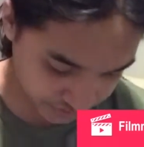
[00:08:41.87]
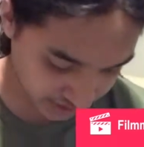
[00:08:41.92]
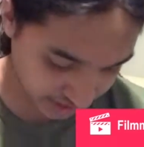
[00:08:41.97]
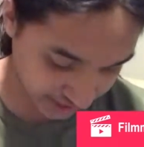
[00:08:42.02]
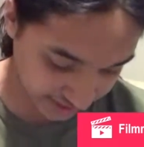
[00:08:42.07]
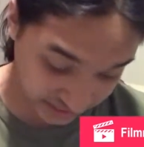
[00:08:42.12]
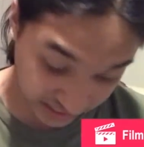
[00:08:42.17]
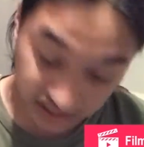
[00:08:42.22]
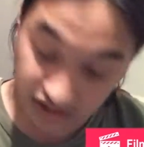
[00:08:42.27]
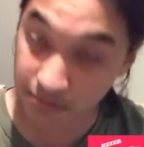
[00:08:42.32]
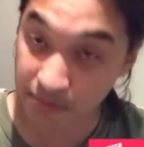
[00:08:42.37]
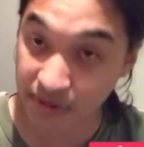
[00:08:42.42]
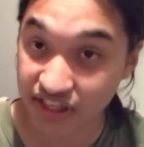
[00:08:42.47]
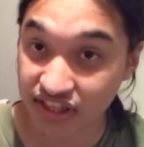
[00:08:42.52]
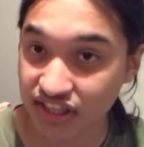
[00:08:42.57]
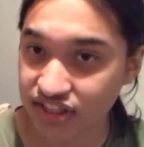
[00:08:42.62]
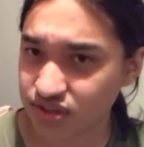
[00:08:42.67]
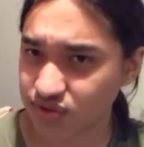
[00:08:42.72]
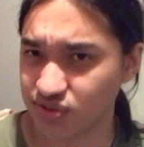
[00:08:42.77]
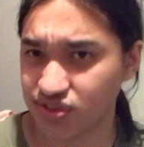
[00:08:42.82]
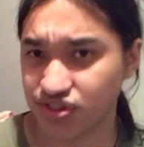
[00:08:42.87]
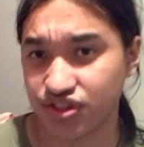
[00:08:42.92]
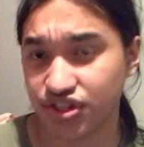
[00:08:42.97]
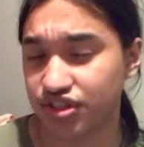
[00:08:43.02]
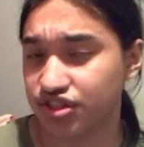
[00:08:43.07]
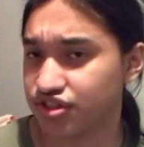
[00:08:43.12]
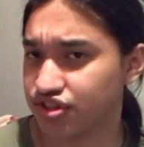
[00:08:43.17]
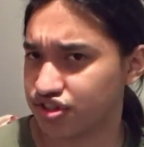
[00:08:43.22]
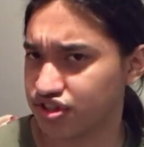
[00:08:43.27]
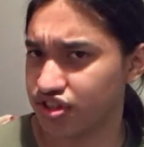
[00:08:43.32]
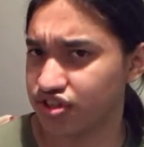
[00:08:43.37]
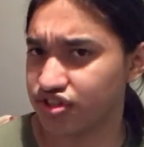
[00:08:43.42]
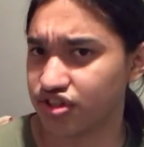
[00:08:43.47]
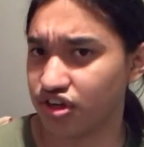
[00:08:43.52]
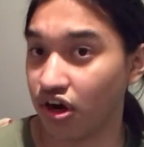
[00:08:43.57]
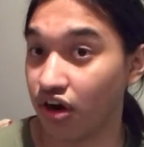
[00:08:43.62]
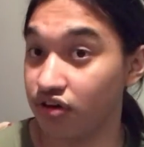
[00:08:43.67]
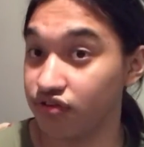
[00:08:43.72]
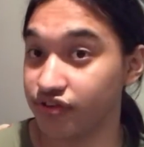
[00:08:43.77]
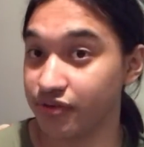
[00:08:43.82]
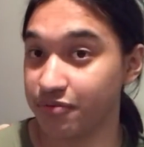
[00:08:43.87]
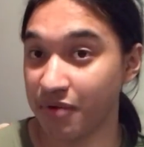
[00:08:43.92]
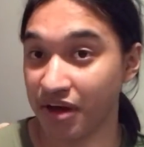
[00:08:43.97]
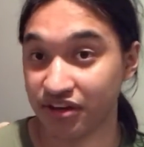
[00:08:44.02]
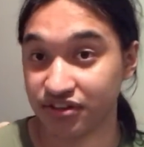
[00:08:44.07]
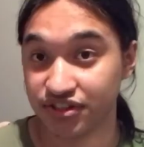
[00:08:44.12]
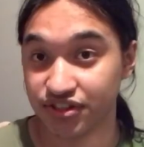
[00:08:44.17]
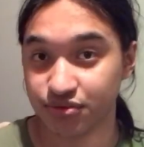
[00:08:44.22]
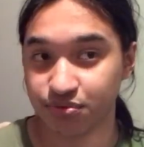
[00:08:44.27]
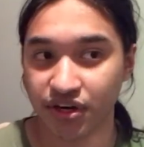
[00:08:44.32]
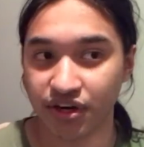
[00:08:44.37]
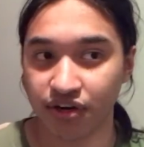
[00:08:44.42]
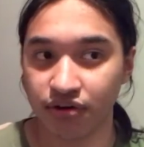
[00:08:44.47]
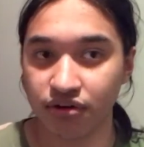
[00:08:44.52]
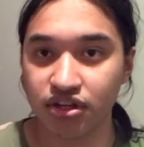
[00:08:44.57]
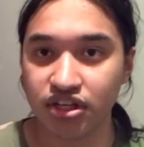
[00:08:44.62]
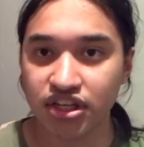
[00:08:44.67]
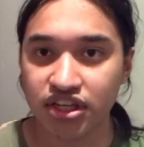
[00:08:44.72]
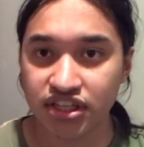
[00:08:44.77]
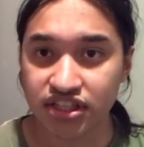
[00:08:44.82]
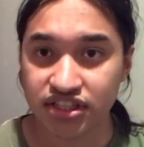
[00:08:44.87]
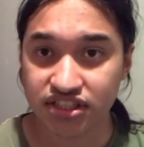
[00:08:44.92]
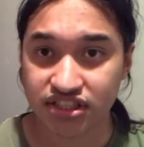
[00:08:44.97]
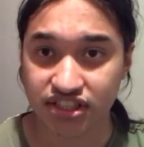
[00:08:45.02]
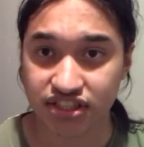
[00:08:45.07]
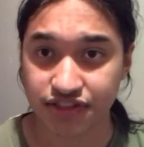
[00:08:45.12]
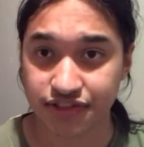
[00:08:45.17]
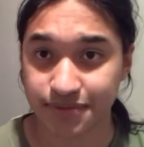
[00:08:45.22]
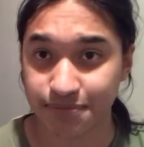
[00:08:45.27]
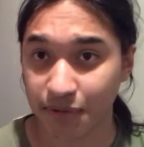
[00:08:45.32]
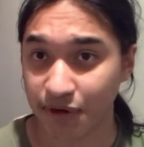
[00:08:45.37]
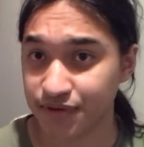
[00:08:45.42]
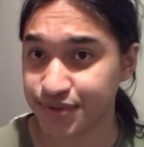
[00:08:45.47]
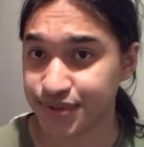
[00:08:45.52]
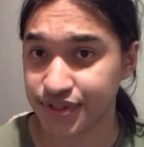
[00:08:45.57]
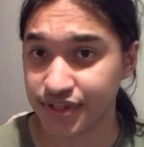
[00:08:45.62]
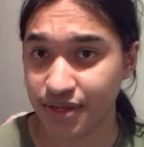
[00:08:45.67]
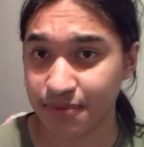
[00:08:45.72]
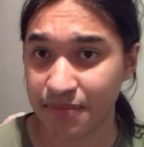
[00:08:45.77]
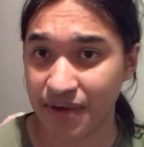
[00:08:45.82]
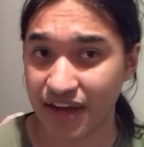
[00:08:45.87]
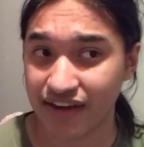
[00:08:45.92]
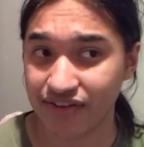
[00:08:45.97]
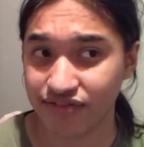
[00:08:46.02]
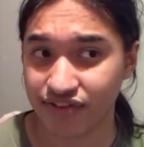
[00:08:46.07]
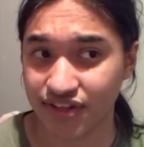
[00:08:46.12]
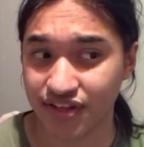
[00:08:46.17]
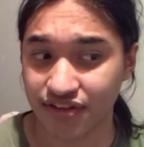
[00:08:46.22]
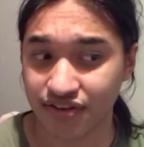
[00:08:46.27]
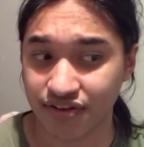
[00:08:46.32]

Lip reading: And now I made this one so you can search all of them out as well. Since most of them have